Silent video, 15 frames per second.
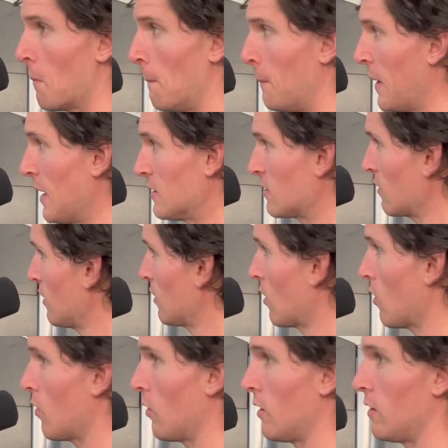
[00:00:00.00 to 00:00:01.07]
Basically
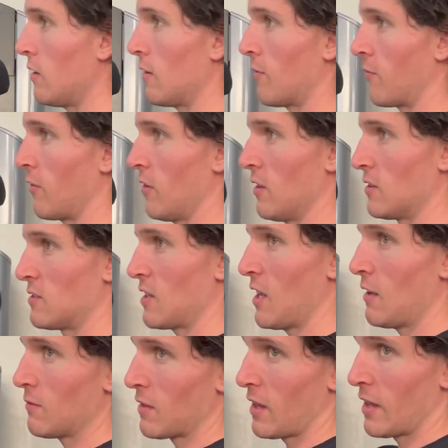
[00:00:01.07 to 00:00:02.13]
going for the
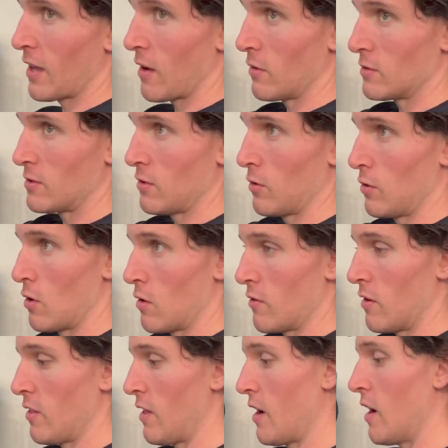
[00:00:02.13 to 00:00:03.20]
same thing I was doing
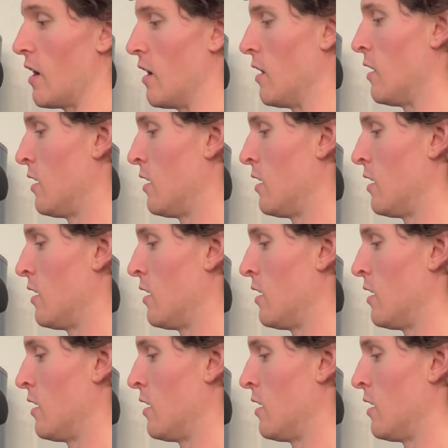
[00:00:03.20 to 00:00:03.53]
over there.